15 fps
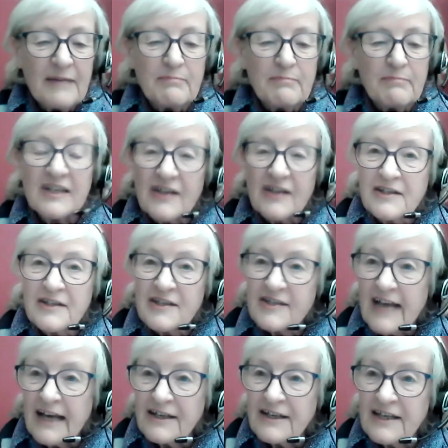
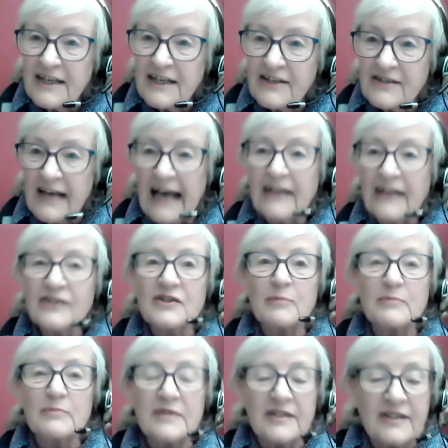misunderstandings, and
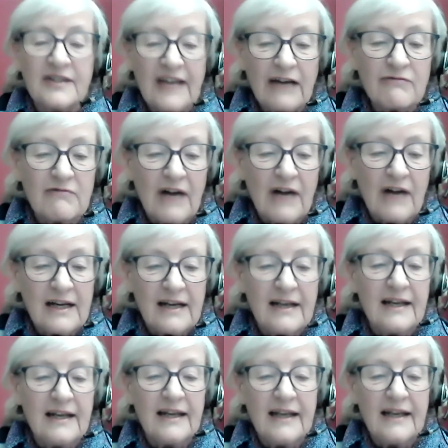some downright
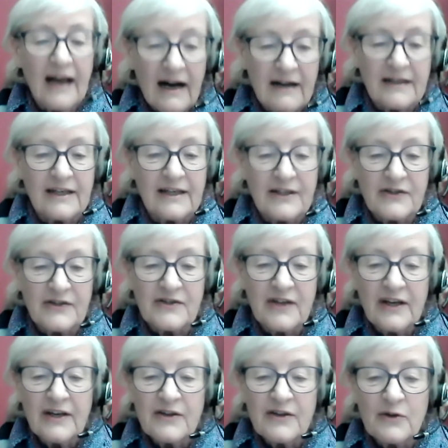lies
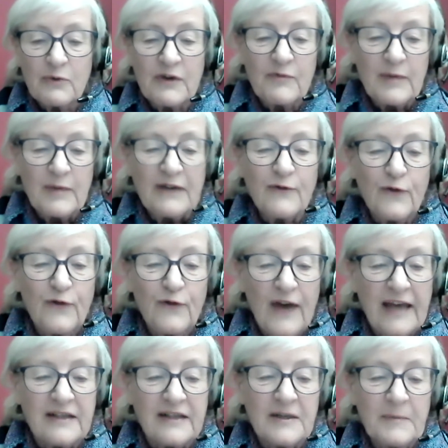that we've been fed.